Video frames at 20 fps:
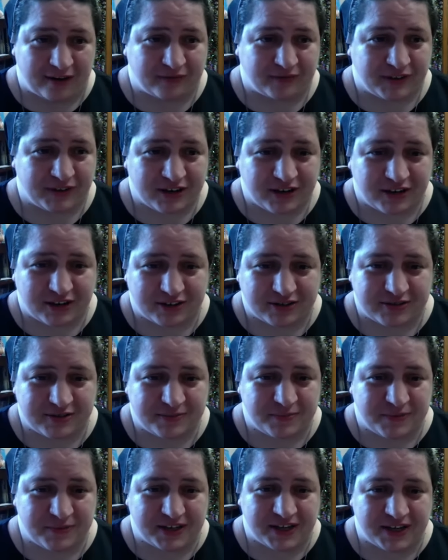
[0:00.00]
At
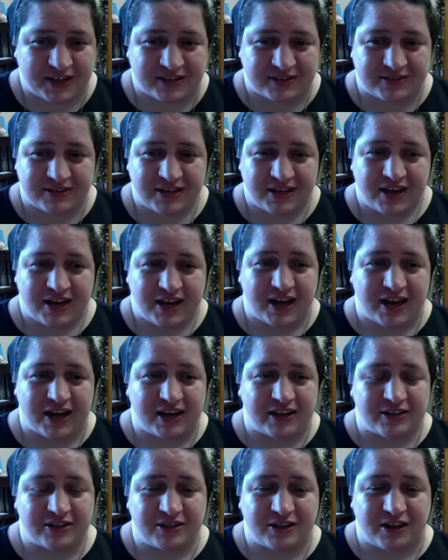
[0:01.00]
first, because
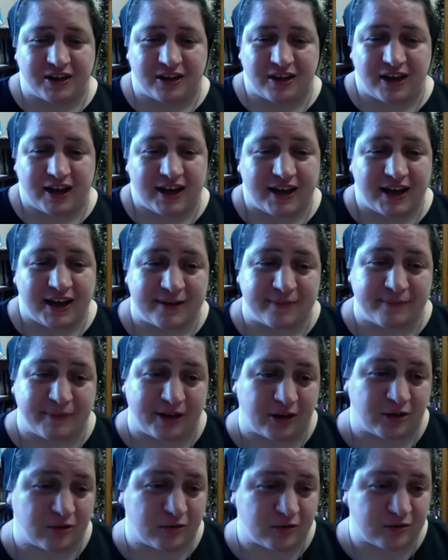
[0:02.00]
I thought I had
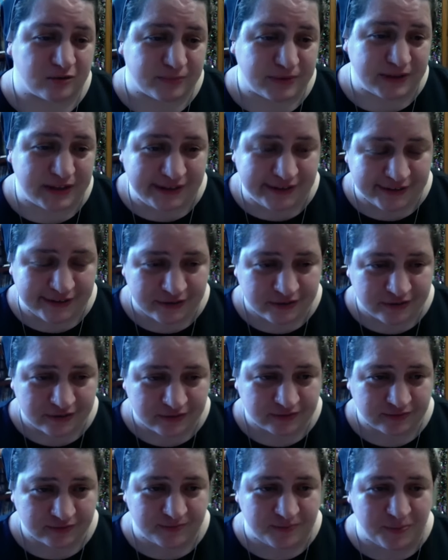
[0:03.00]
my own plan.
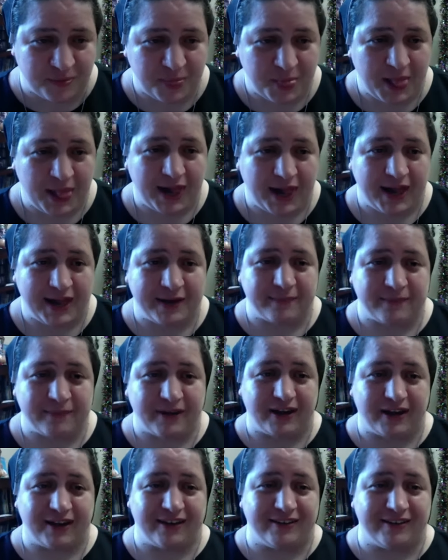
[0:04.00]

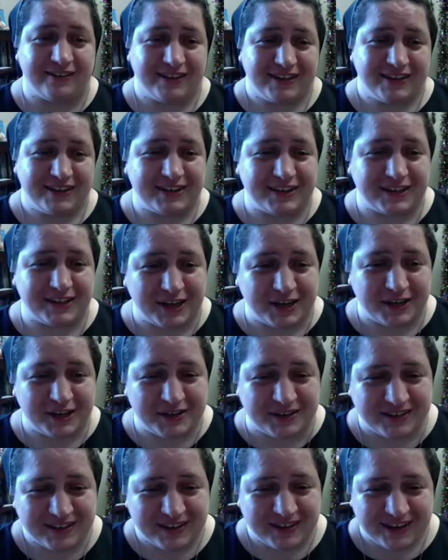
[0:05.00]

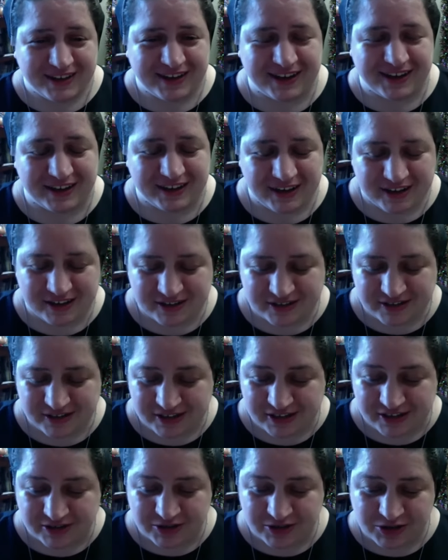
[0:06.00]

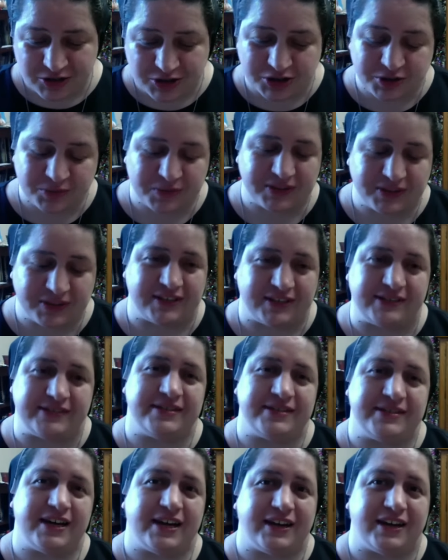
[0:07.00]
it's true what they
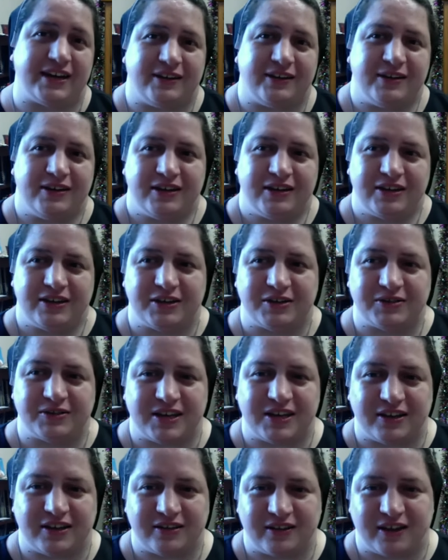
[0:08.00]
say,
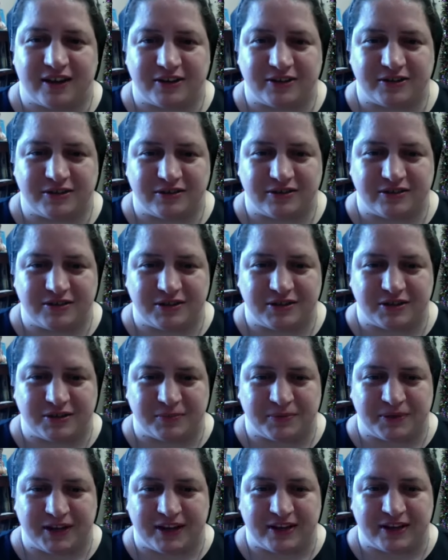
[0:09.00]
tell God your
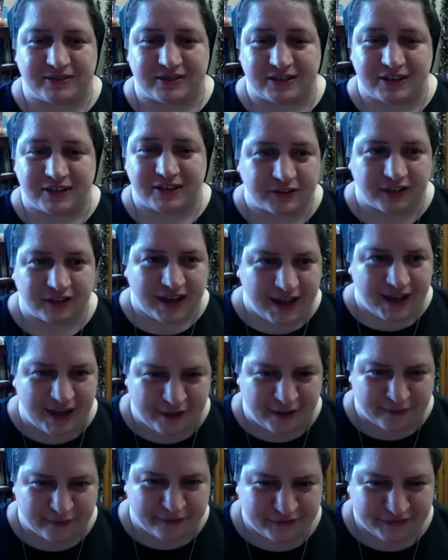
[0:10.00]
plans and he'll
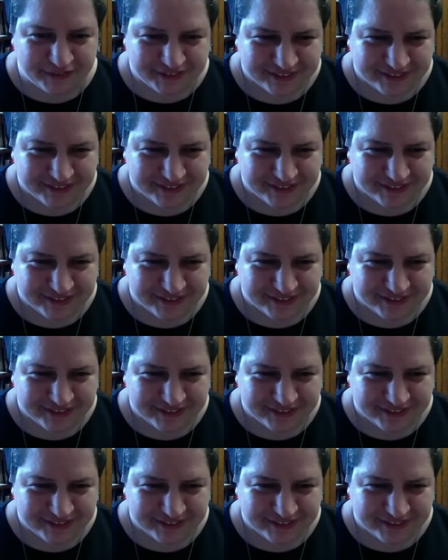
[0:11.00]
laugh.